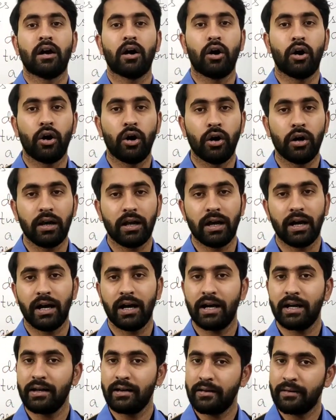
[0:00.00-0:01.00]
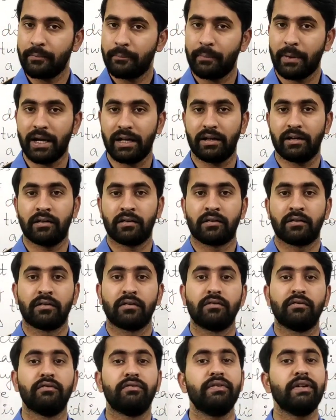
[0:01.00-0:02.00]
all are matter.
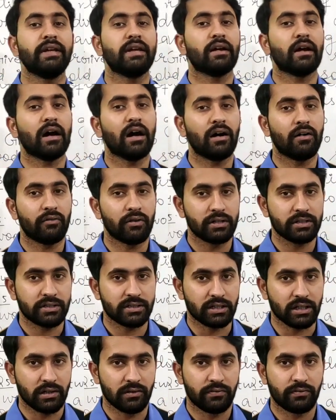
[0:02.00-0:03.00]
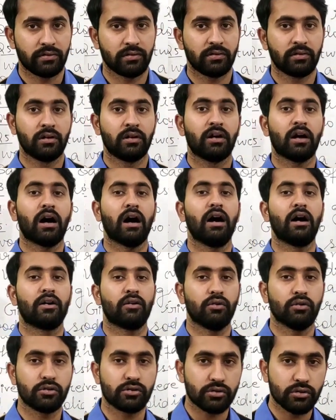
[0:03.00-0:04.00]
We ourselves are
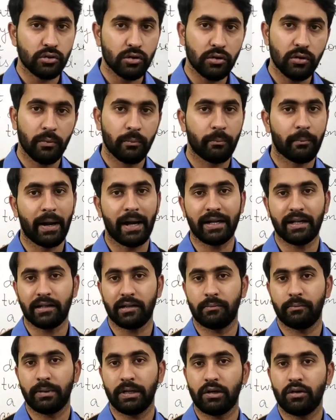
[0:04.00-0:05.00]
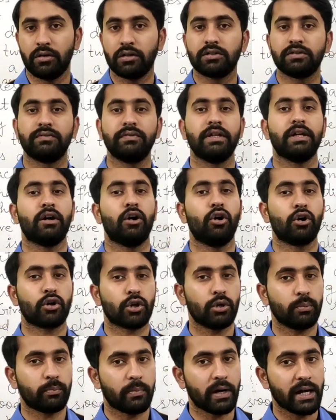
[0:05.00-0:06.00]
also matter because we
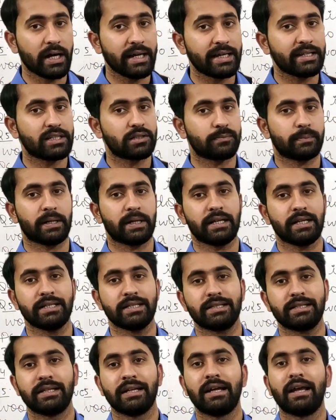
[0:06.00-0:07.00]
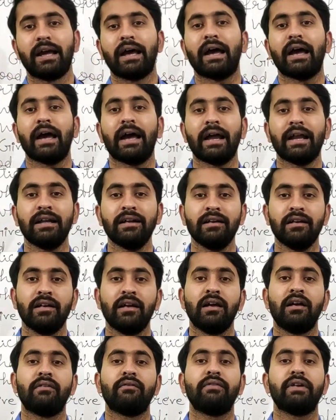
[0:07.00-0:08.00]
occupy space and
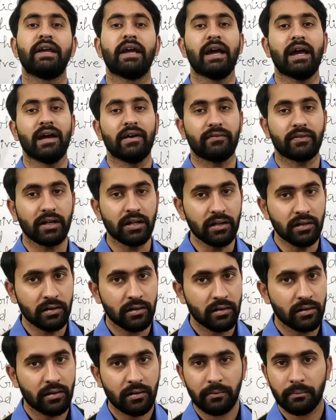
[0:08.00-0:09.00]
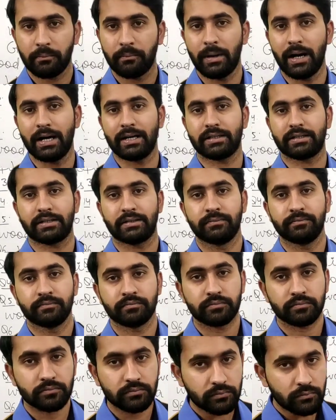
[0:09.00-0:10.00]
we have a mass.
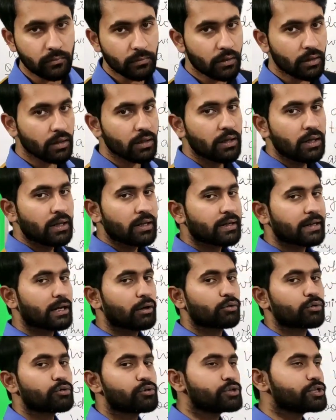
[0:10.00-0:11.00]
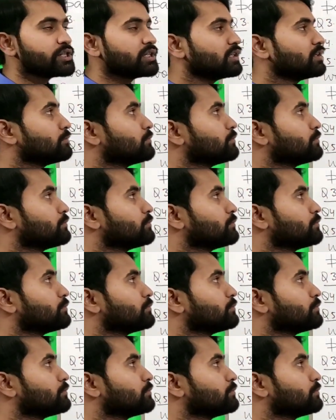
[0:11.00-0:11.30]
Now question